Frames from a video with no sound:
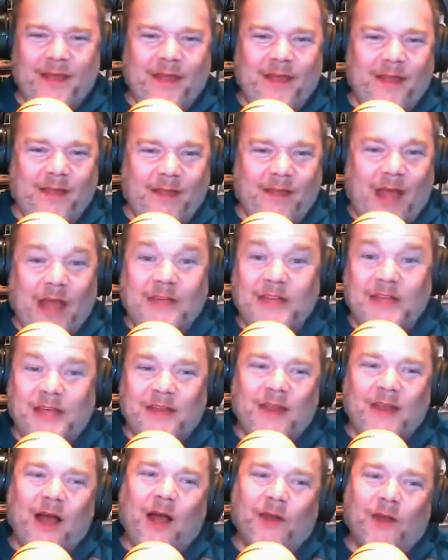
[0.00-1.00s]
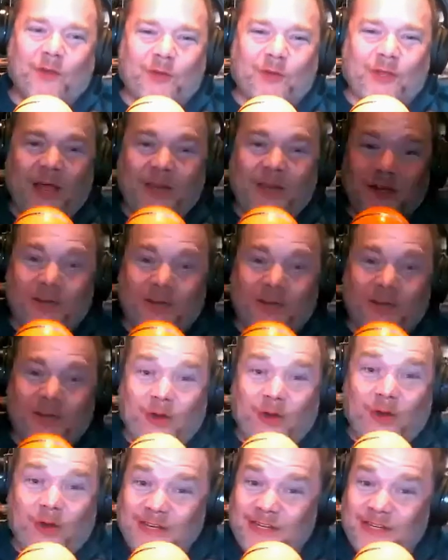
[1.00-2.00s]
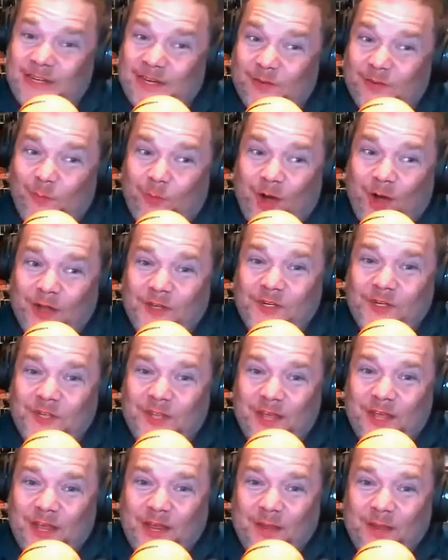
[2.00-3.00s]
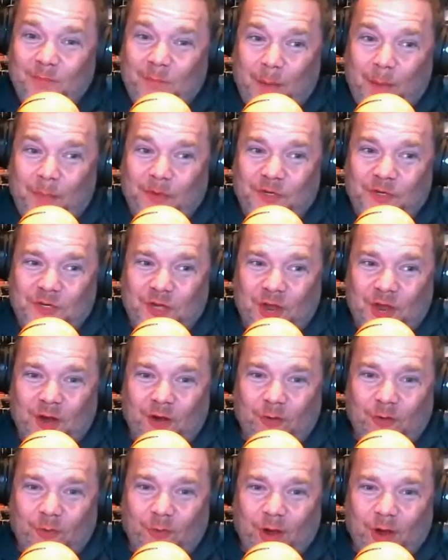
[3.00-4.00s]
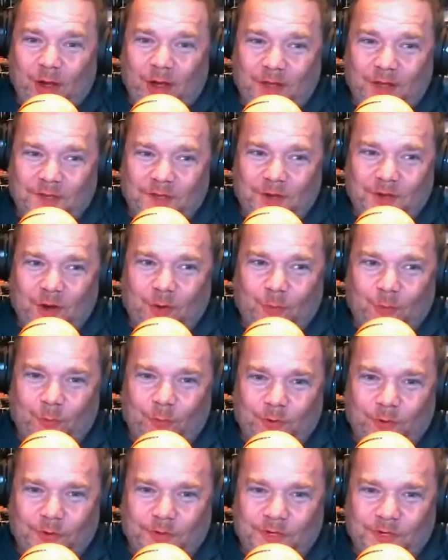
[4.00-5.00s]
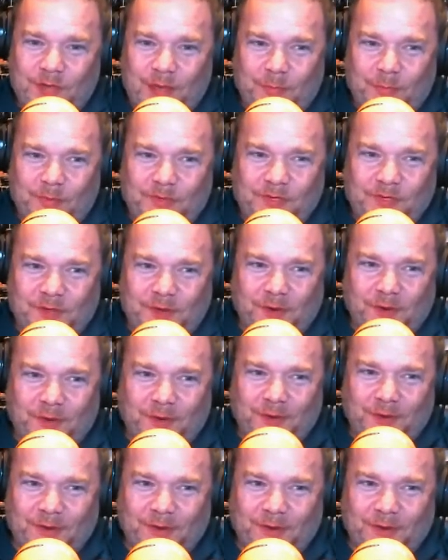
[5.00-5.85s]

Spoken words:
I did, on a related note, I did watch the Muppet Show Star Wars episode.